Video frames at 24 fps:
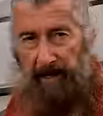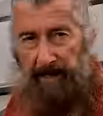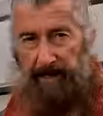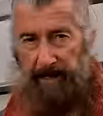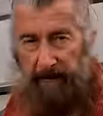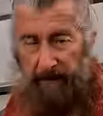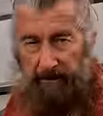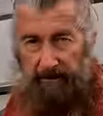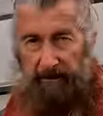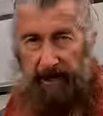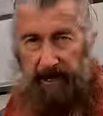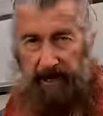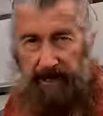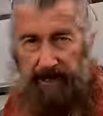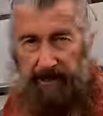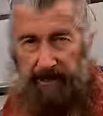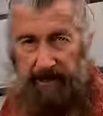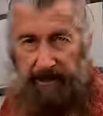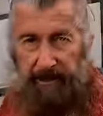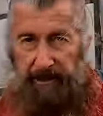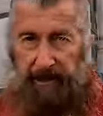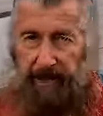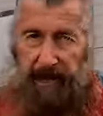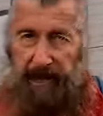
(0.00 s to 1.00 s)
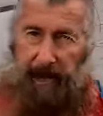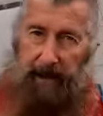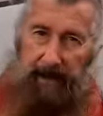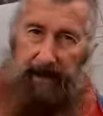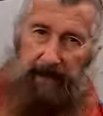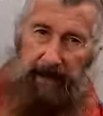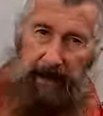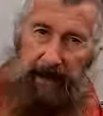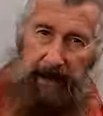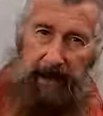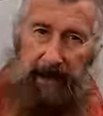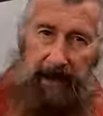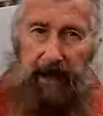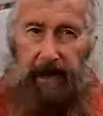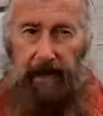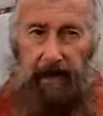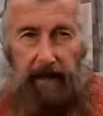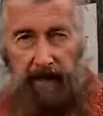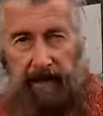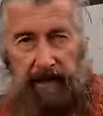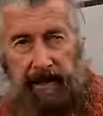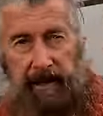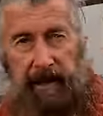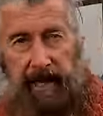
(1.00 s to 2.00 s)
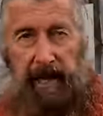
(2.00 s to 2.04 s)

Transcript: So that means that the caravan can go like